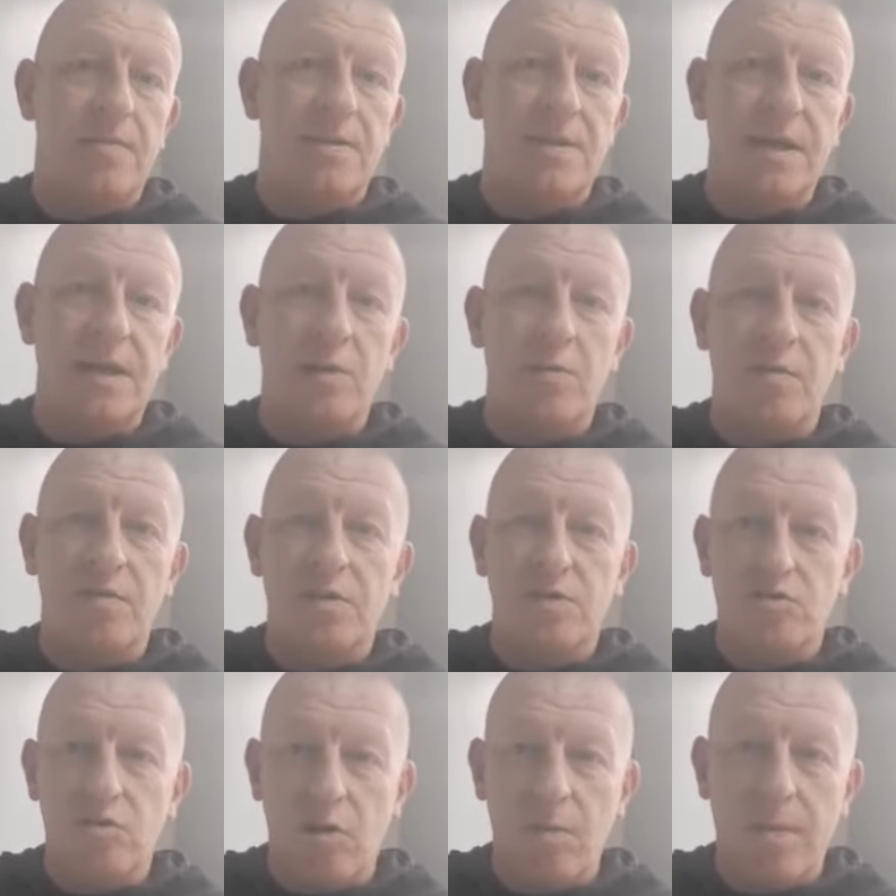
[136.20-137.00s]
Dealing with
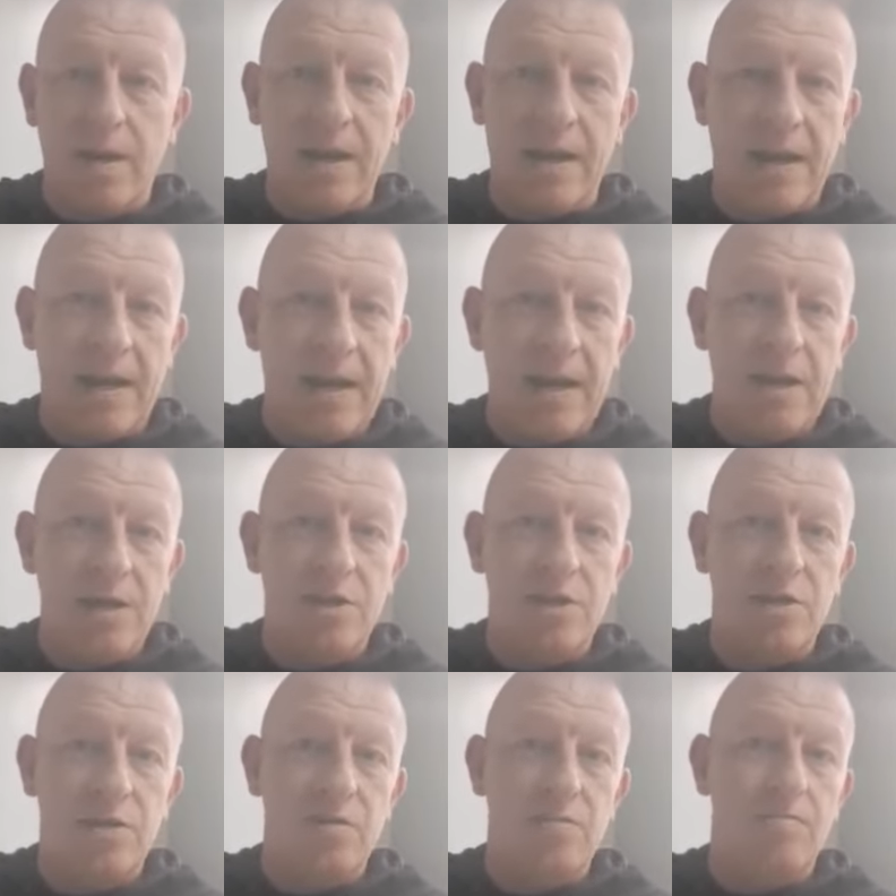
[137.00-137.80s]
strong
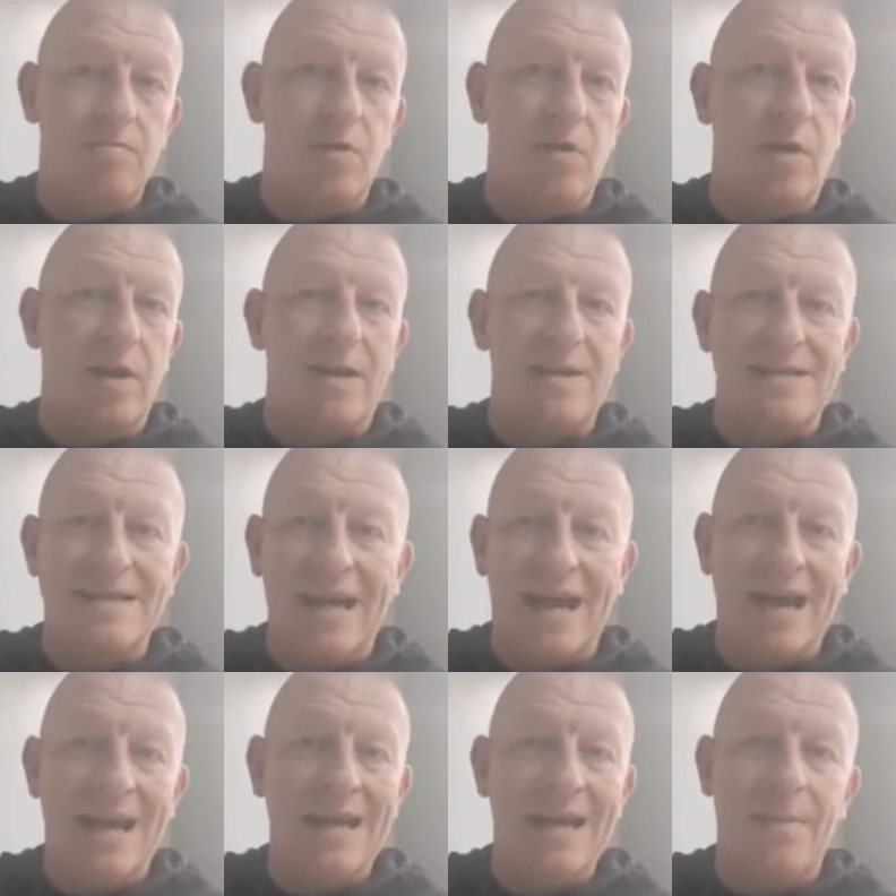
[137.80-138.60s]
medication, looking at
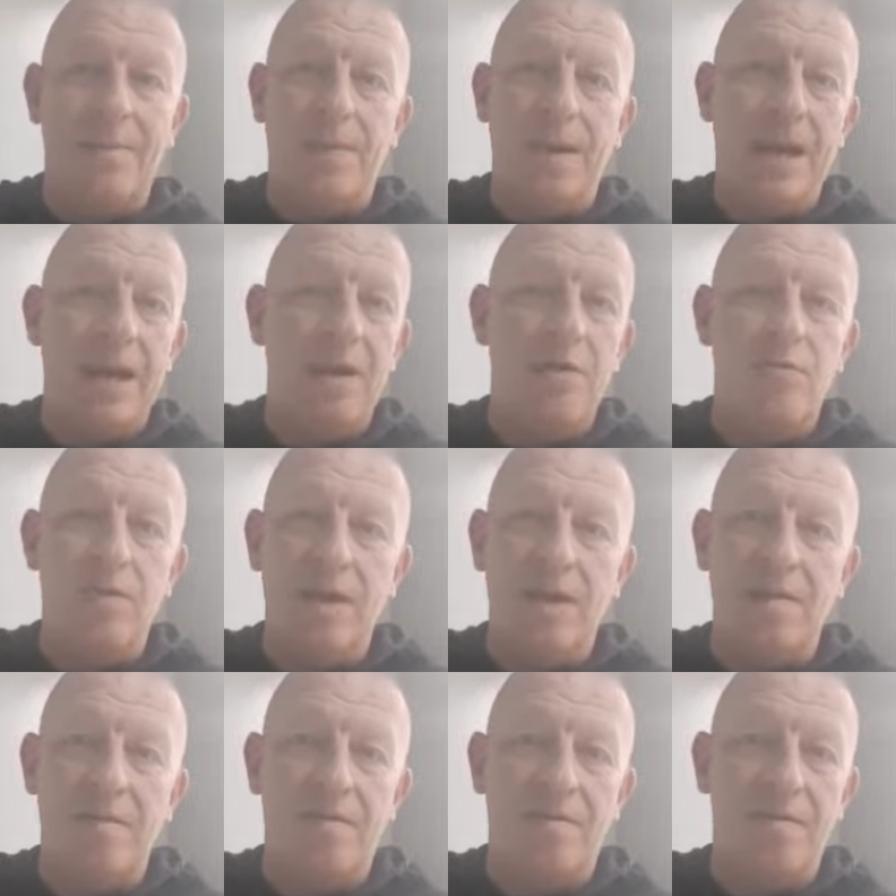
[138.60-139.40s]
diet, pain
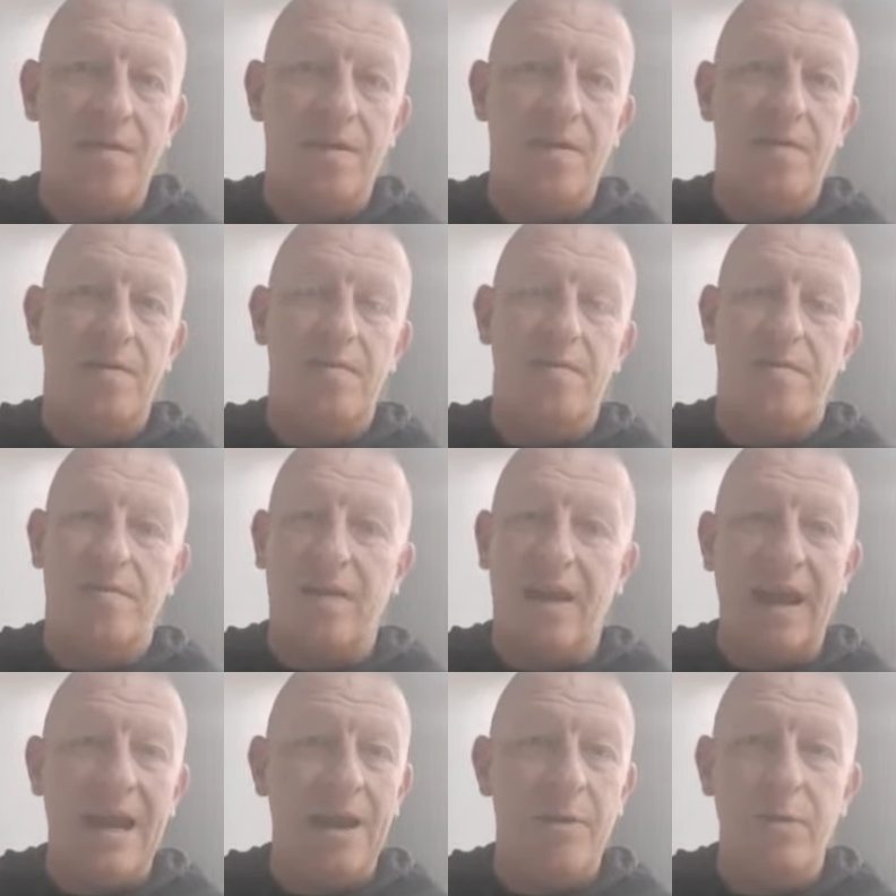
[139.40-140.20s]
relief,
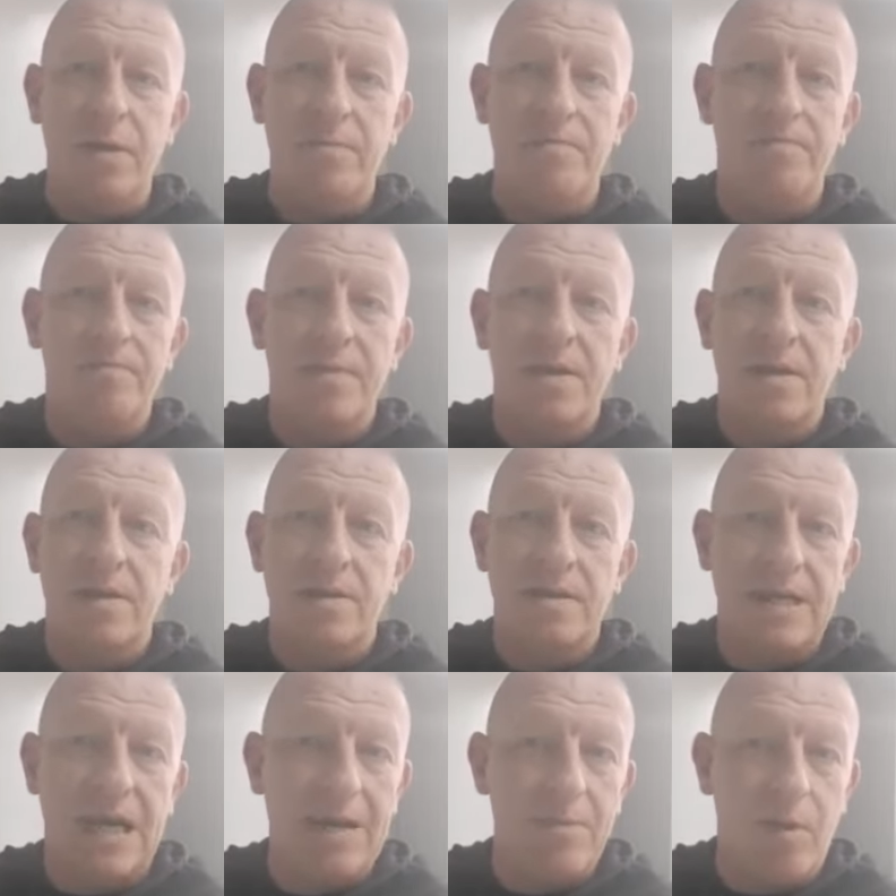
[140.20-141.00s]
flaring,
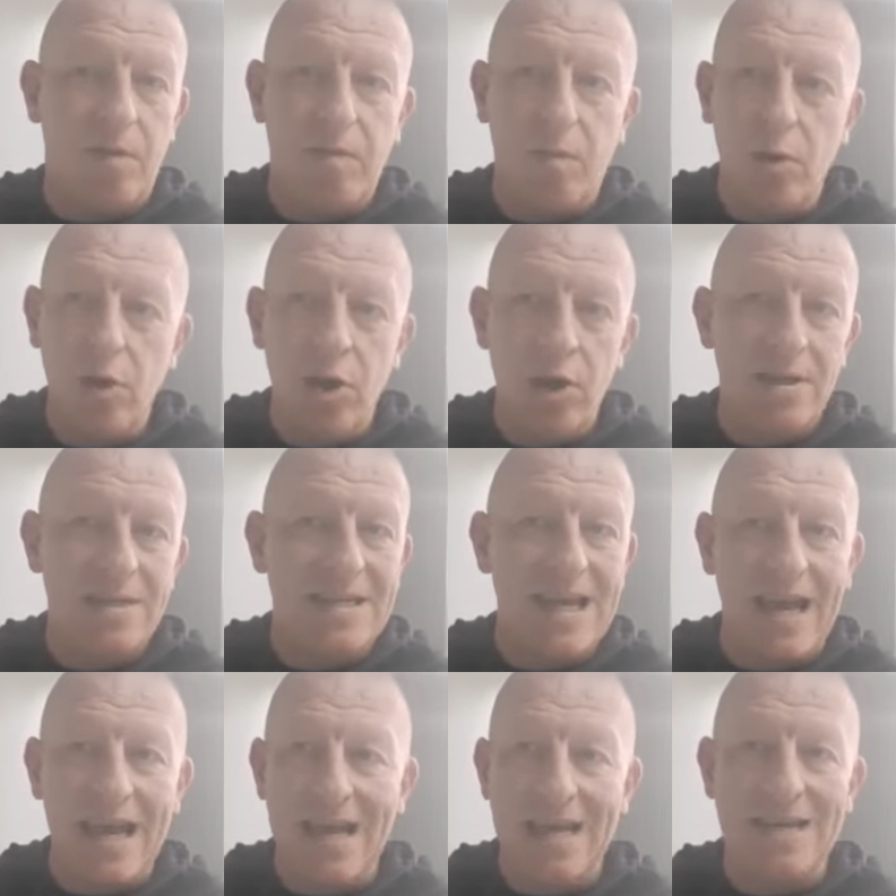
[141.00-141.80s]
time off work,
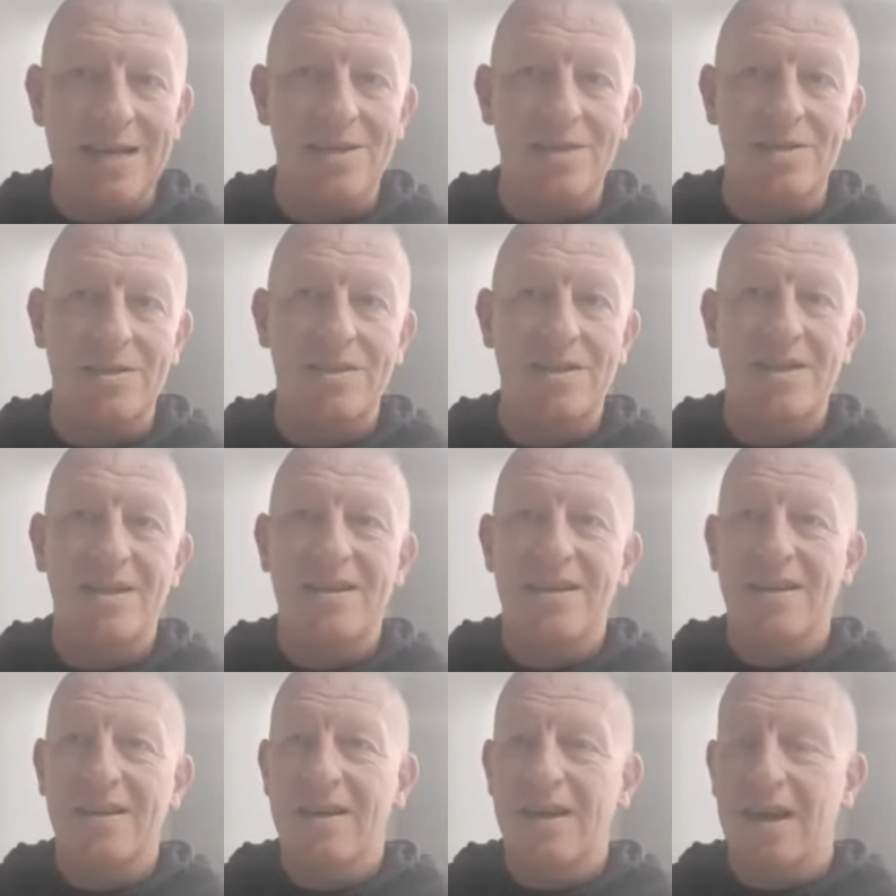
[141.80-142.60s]
tiredness,
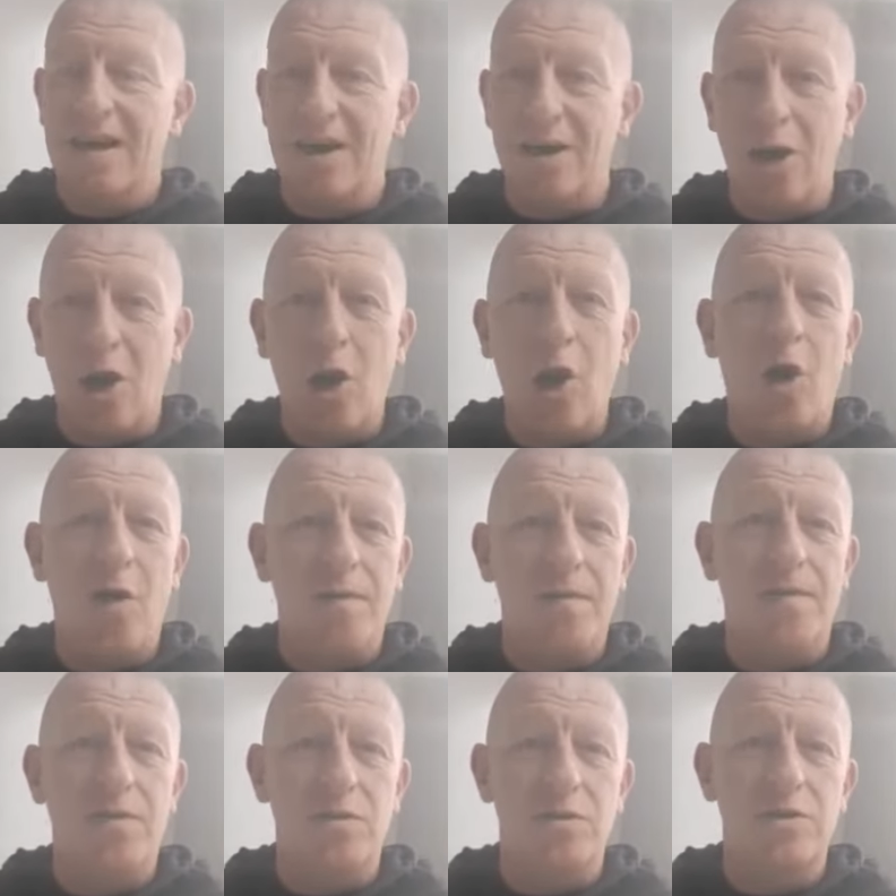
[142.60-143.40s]
and a lot
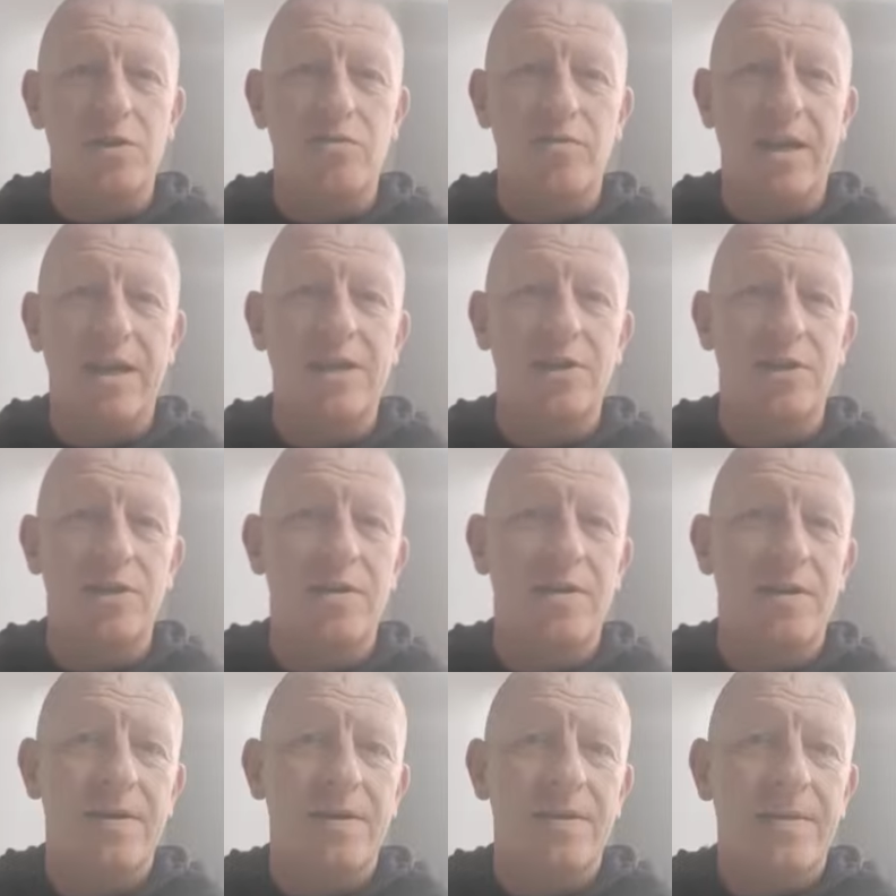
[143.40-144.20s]
of frustration.